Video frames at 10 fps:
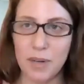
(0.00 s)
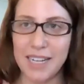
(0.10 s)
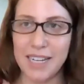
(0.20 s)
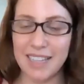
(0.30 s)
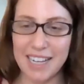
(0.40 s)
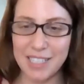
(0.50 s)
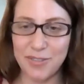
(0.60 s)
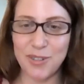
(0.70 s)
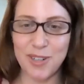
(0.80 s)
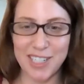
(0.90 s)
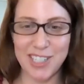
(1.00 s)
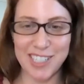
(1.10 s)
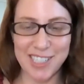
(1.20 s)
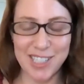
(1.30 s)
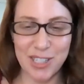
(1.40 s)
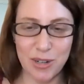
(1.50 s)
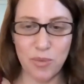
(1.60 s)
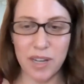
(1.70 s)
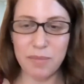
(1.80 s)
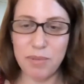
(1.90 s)
right, last few questions. So
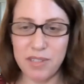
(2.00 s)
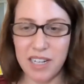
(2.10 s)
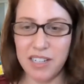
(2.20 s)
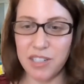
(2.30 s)
what percentage